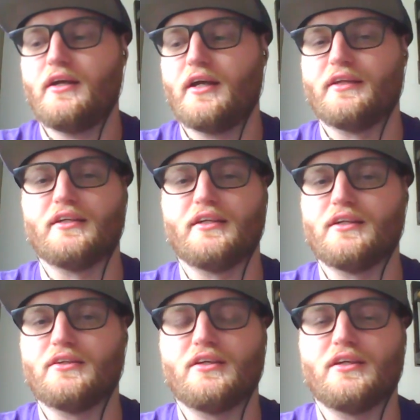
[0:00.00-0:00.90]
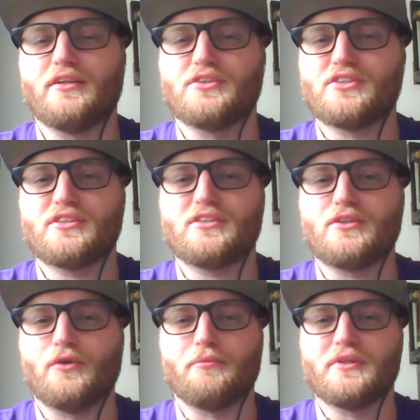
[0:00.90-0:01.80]
and then he just
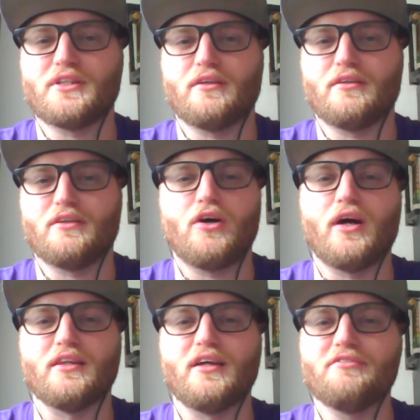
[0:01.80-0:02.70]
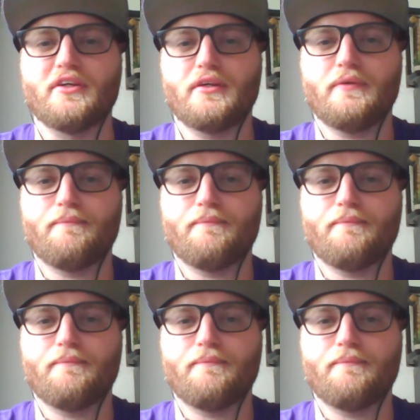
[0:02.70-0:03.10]
told him, he said, "No, I love it."